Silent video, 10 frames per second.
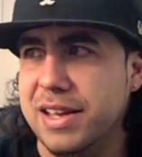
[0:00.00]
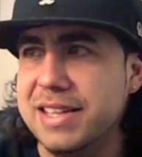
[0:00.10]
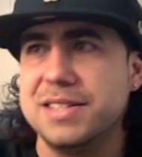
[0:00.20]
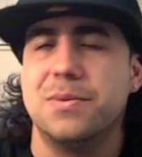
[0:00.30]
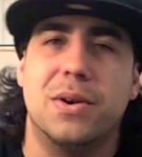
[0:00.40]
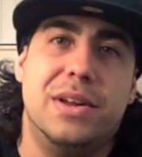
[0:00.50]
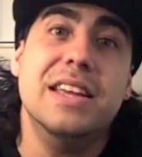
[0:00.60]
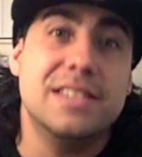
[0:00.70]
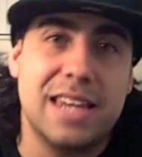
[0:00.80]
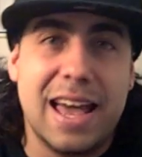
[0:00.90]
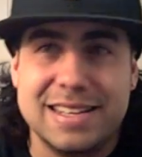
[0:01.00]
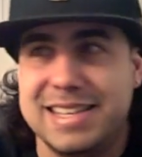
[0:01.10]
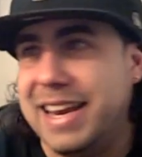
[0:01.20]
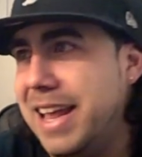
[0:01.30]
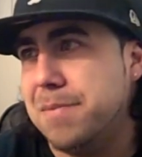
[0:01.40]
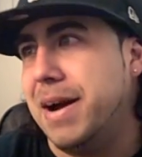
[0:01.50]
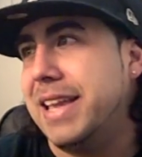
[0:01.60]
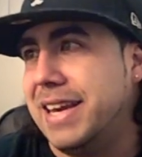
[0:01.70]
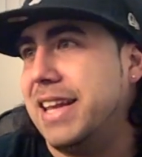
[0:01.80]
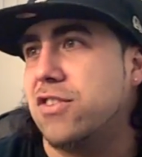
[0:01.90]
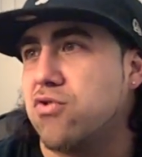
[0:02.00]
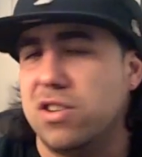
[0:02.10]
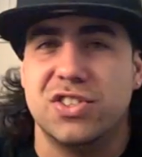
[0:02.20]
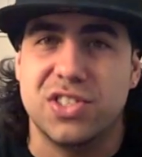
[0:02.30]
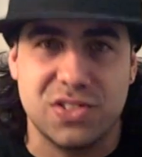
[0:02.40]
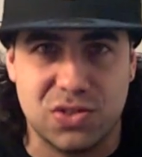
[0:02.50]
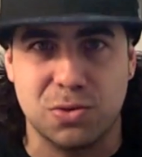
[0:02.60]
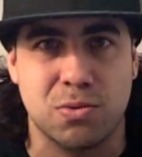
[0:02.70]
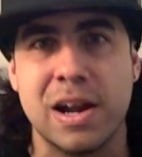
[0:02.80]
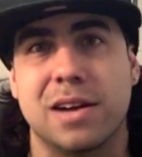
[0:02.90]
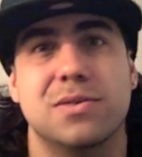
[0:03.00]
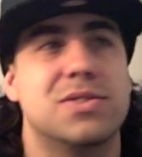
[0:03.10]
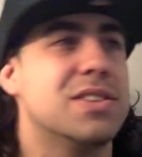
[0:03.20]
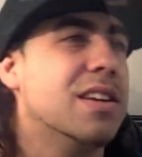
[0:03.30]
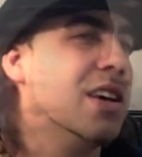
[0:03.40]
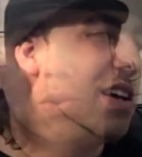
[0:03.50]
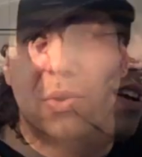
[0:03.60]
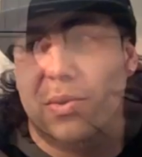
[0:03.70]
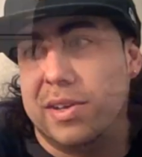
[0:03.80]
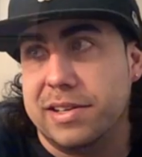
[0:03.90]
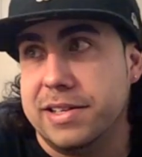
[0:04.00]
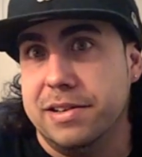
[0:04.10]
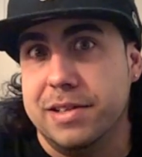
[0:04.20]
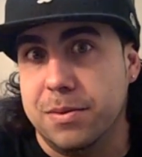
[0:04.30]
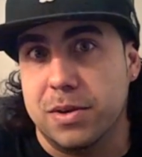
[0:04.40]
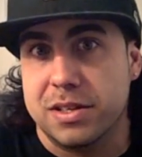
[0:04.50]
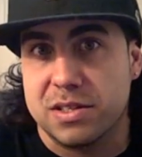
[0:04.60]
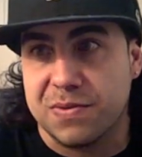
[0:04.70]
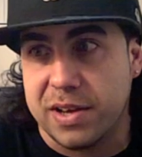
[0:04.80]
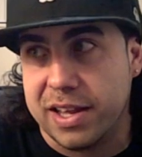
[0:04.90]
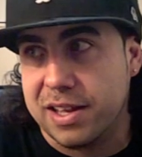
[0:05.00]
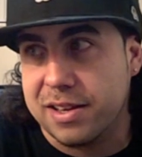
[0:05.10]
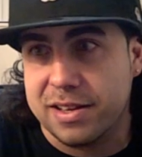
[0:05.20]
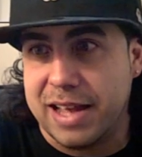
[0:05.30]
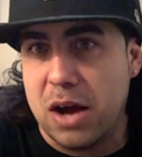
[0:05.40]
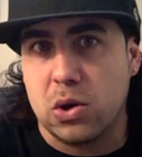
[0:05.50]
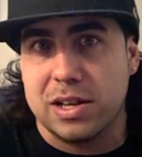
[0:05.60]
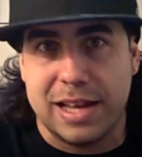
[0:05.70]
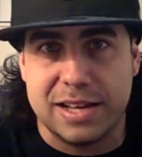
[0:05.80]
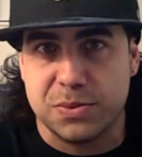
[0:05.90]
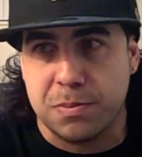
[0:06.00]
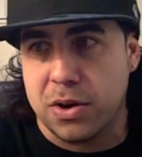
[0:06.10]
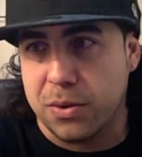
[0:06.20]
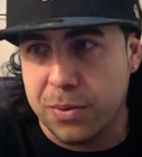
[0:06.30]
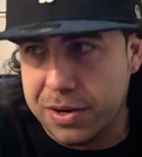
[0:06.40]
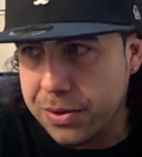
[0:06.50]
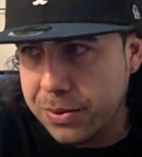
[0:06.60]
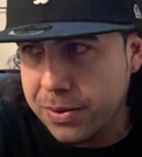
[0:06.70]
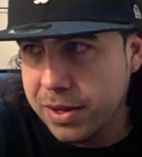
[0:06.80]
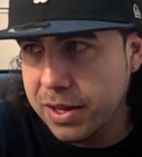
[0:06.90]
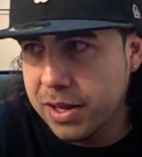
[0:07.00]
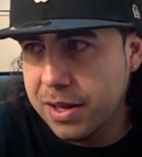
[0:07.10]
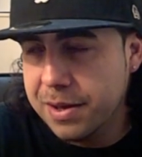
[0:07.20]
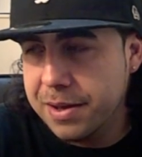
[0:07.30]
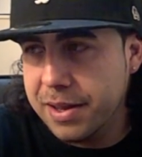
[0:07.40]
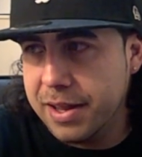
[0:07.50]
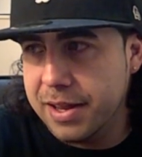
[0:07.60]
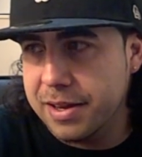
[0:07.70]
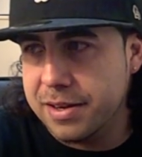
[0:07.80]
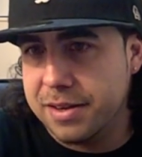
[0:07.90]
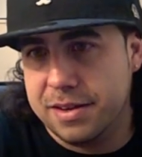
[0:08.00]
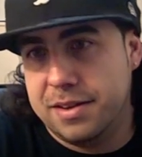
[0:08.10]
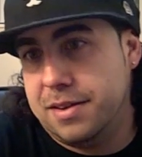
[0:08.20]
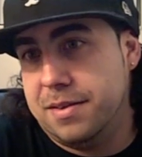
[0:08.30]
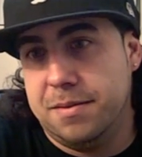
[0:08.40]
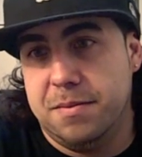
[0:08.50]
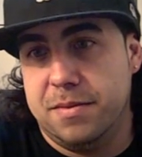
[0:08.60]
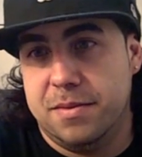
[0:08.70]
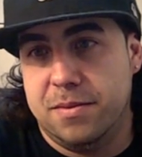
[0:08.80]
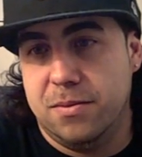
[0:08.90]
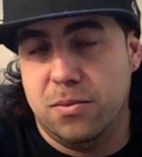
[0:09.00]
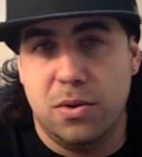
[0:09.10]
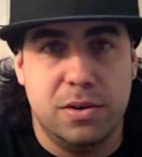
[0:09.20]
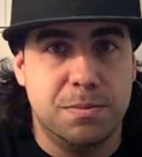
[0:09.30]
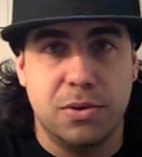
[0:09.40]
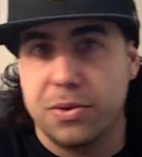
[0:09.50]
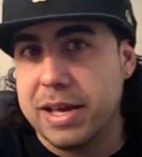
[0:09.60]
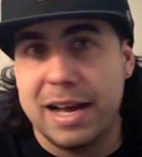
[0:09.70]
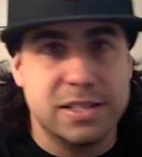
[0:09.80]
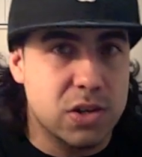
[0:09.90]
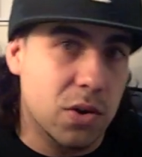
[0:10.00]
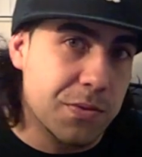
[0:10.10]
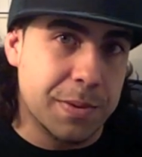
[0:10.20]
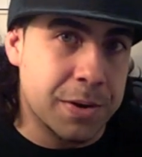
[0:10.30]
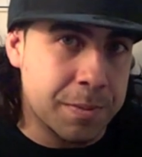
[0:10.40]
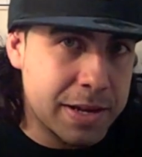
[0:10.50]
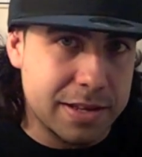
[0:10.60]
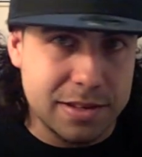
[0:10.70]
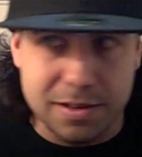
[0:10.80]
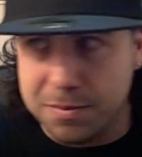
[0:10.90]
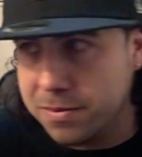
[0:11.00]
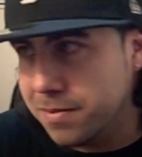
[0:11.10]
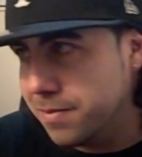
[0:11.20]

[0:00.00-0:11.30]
isn't where he's at today by getting crushed in 2 rounds. Cotto clearly won this fight, outclassed Margarito, and where do both guys go from here, man? Look,